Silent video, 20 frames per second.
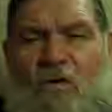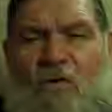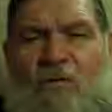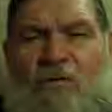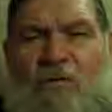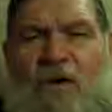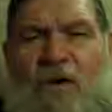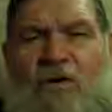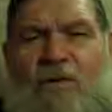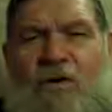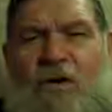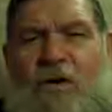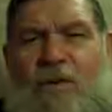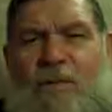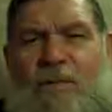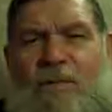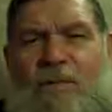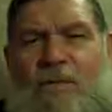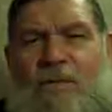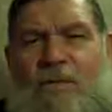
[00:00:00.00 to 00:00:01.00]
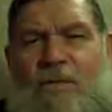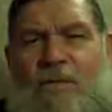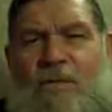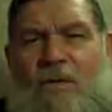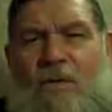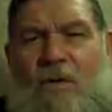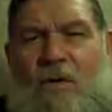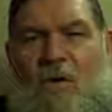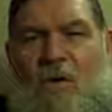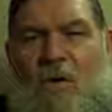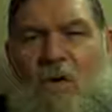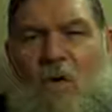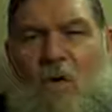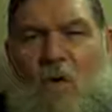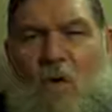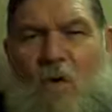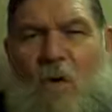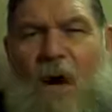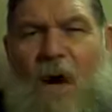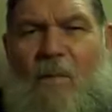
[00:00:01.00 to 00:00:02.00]
who fear Him,
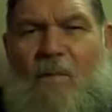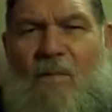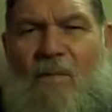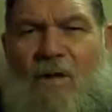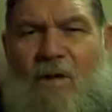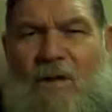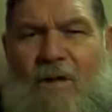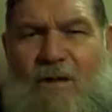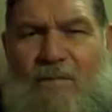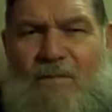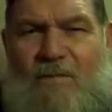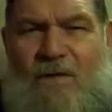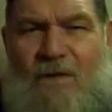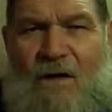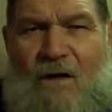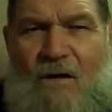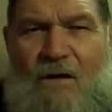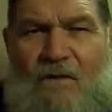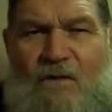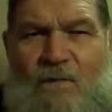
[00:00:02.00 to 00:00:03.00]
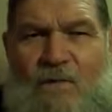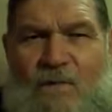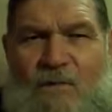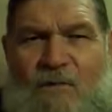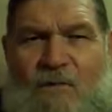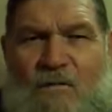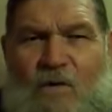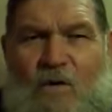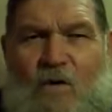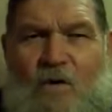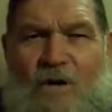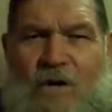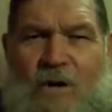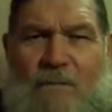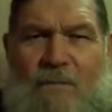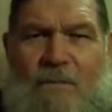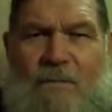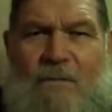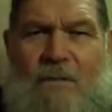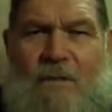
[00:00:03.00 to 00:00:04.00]
who humble themselves before
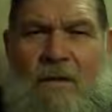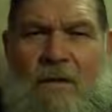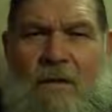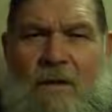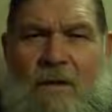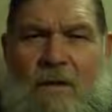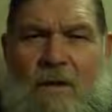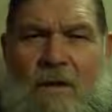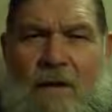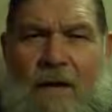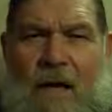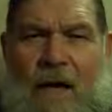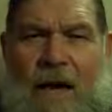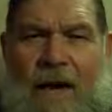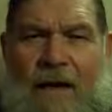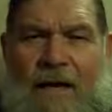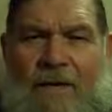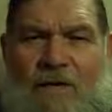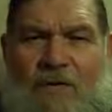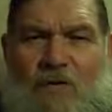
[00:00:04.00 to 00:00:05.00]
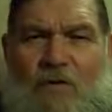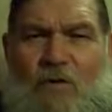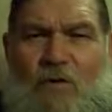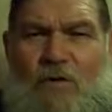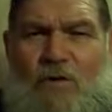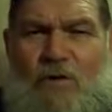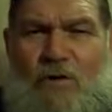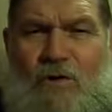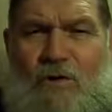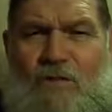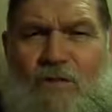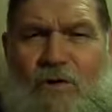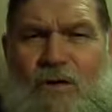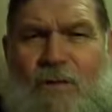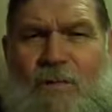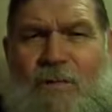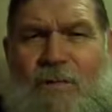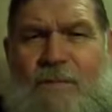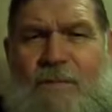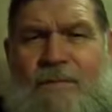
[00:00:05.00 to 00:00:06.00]
him and who serve
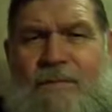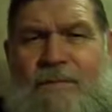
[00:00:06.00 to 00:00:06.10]
him.